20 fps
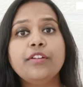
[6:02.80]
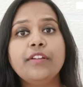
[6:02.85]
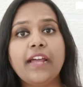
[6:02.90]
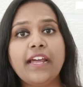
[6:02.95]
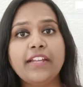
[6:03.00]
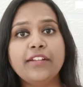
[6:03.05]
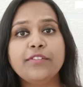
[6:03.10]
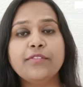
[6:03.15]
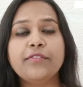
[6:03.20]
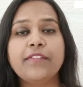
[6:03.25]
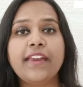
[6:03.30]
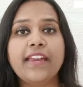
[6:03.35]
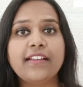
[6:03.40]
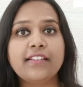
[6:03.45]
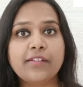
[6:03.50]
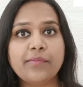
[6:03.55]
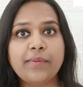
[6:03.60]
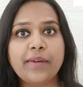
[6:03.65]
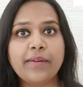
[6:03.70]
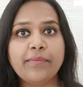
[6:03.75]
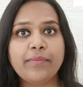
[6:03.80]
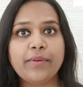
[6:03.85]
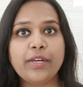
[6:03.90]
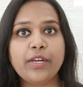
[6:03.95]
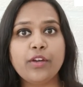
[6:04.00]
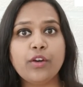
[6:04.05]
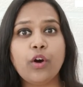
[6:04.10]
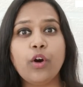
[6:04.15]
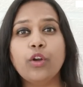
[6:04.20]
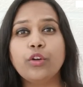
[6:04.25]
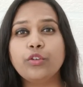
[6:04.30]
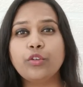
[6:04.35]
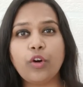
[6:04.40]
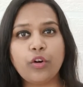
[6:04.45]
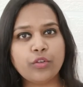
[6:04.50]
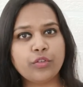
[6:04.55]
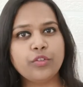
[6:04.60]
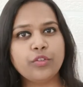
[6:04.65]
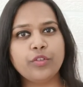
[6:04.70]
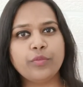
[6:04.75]
try to wake the baby or
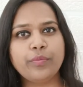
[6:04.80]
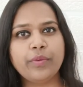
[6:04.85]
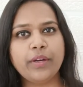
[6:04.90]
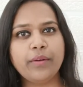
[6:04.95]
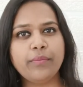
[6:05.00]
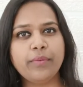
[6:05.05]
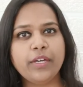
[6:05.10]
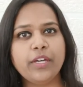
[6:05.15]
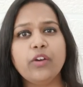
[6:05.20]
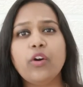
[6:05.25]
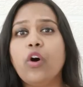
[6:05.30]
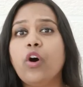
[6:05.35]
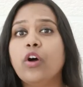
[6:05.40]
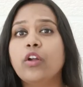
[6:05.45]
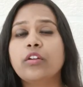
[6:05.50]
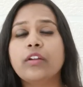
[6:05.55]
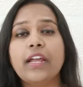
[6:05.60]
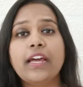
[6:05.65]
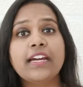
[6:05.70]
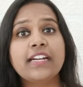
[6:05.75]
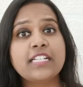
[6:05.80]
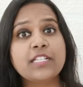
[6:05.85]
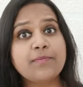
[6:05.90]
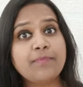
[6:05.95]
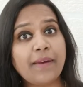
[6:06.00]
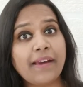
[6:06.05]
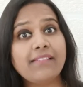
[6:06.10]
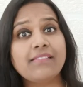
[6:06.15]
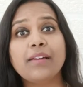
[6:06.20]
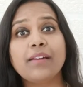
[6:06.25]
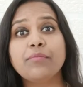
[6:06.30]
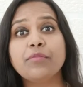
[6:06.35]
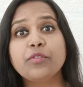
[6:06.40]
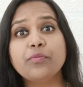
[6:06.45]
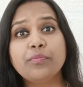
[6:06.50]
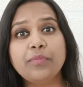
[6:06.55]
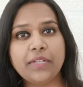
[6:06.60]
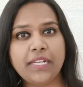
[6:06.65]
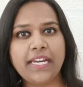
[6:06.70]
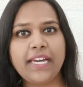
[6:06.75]
talk to the baby or expect them to
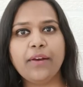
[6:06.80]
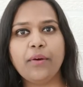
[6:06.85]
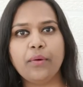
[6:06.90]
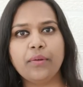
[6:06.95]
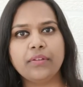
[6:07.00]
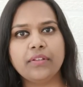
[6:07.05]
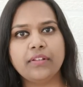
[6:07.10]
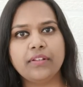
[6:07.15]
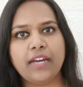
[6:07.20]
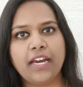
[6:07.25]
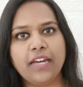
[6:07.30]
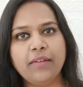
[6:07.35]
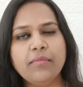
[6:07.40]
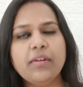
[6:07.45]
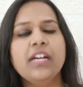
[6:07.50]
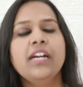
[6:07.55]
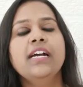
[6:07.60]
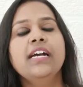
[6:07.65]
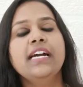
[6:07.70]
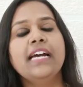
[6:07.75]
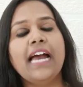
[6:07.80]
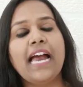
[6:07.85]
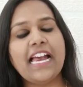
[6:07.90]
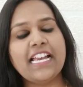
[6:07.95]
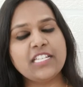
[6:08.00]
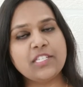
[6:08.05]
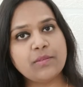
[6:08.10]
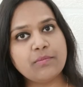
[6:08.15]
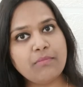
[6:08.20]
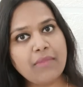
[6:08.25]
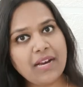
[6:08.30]
play all the time. As